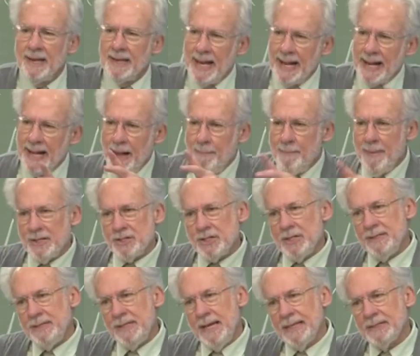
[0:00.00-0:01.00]
And like I
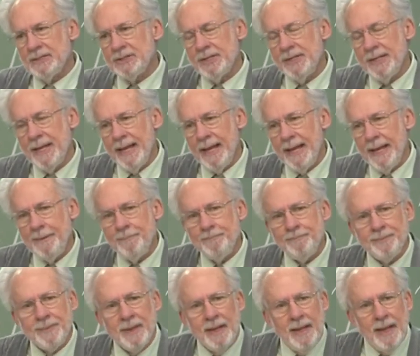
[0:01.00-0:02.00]
mentioned
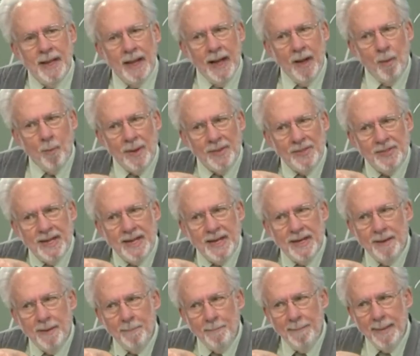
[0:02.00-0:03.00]
yesterday, uh,
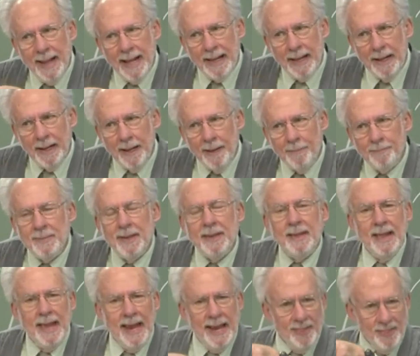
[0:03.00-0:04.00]
within Mecca